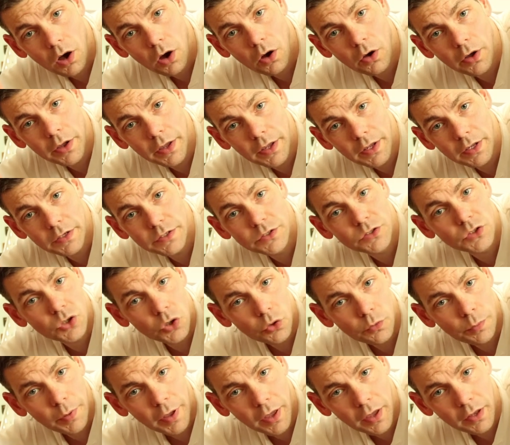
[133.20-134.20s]
i
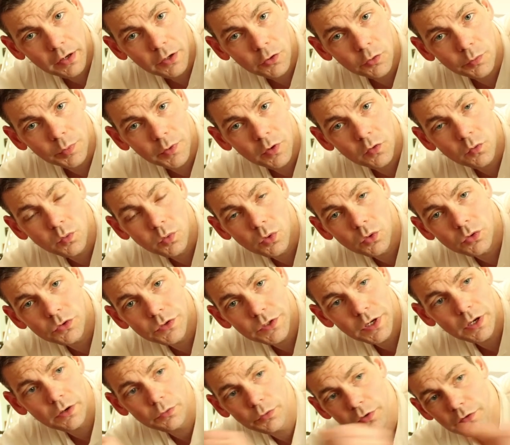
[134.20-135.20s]
scoop out a little bit of
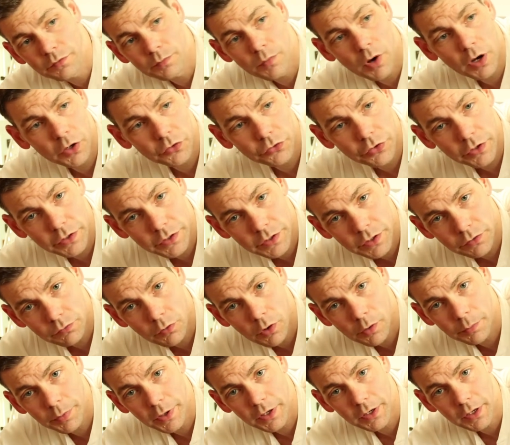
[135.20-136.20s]
water with my trusty
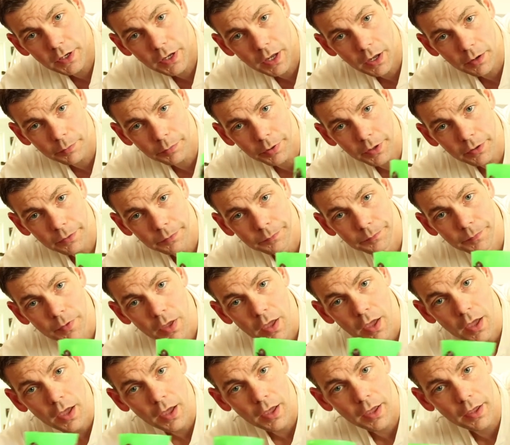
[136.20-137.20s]
Ribena cup
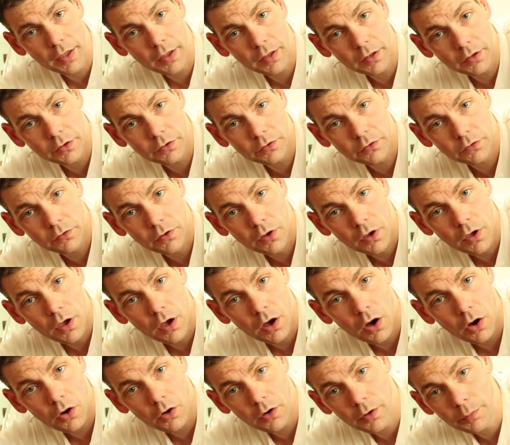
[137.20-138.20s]
and
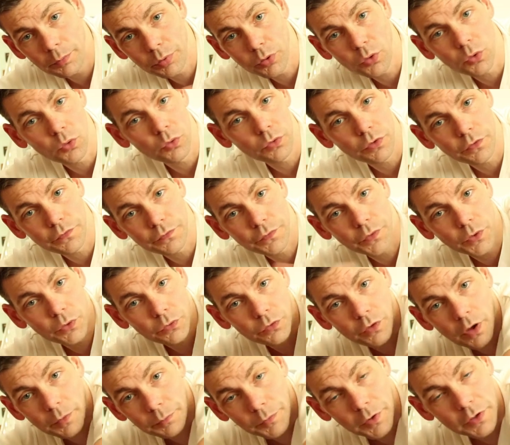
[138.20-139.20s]
I put all the
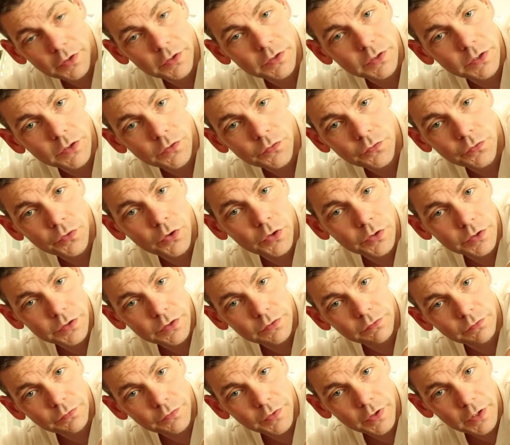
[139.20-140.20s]
food that I'm going to defrost
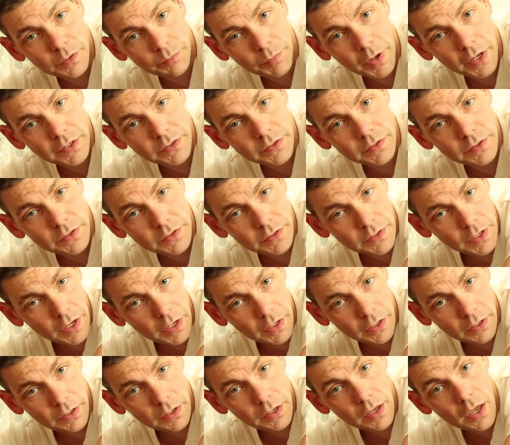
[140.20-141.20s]
and feed back to the
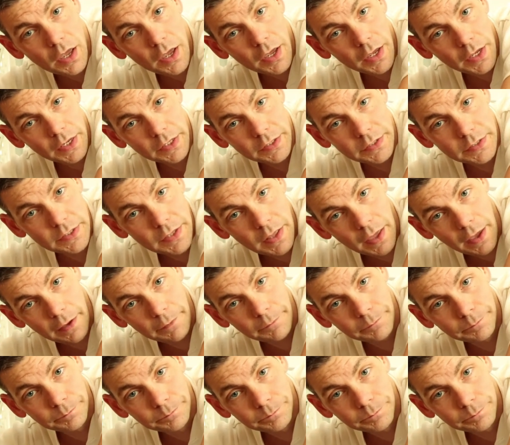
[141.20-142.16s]
tank into that.